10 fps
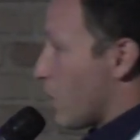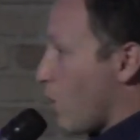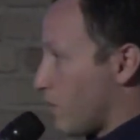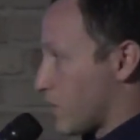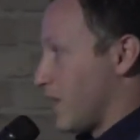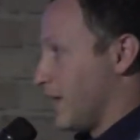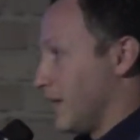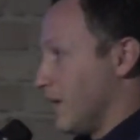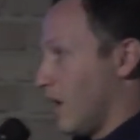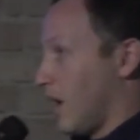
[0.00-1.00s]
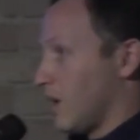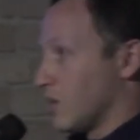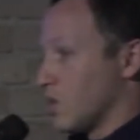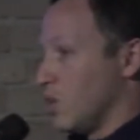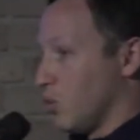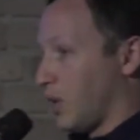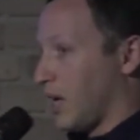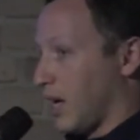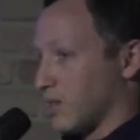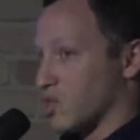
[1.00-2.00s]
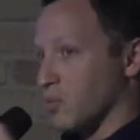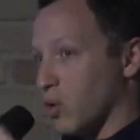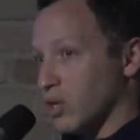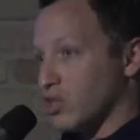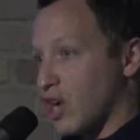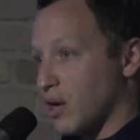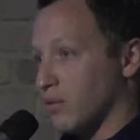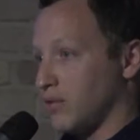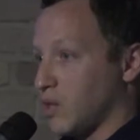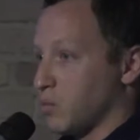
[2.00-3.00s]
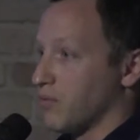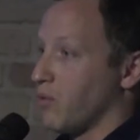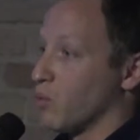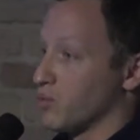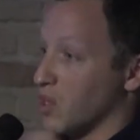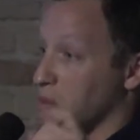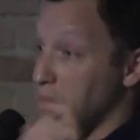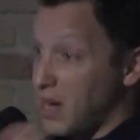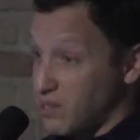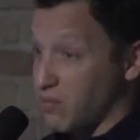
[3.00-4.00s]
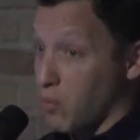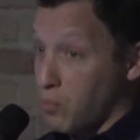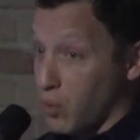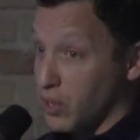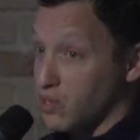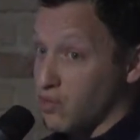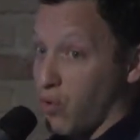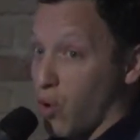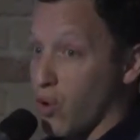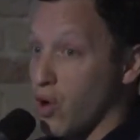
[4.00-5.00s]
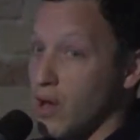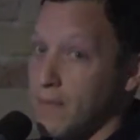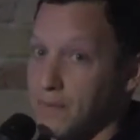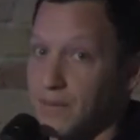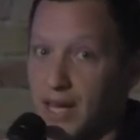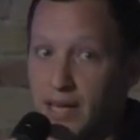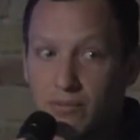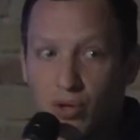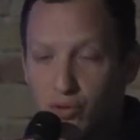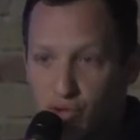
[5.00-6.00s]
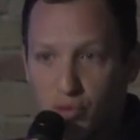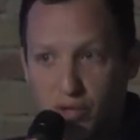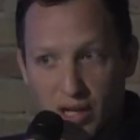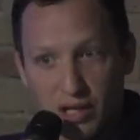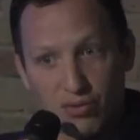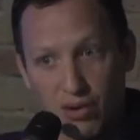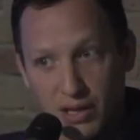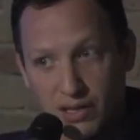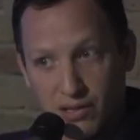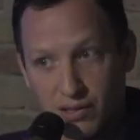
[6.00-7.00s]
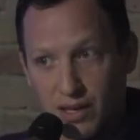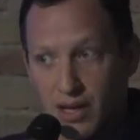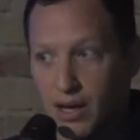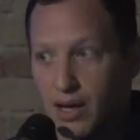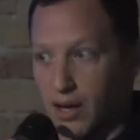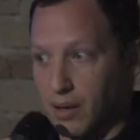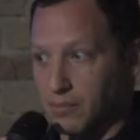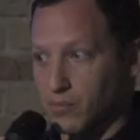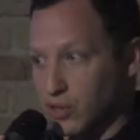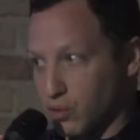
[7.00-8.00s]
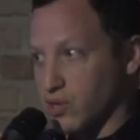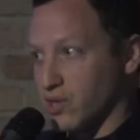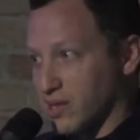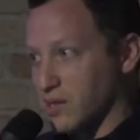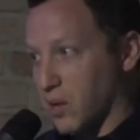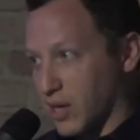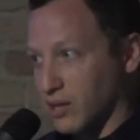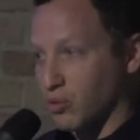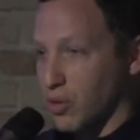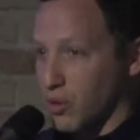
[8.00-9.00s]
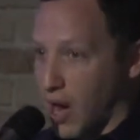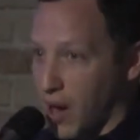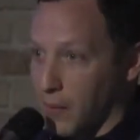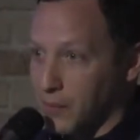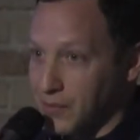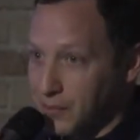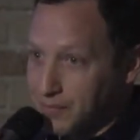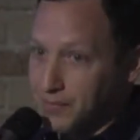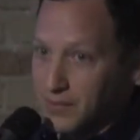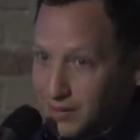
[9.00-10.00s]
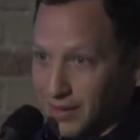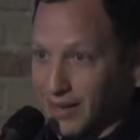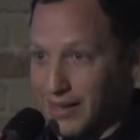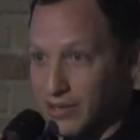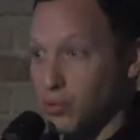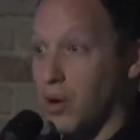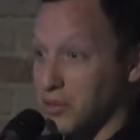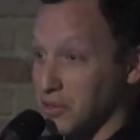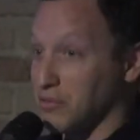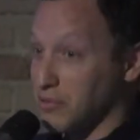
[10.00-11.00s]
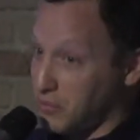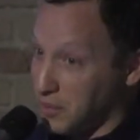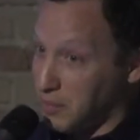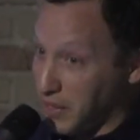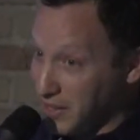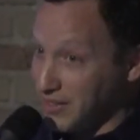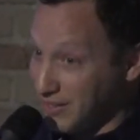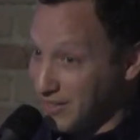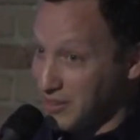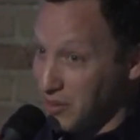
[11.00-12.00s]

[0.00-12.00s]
are obviously looking at a smaller chunk of that. We're focusing on passive components for the consumer electronics, reduces this market to around $250 billion.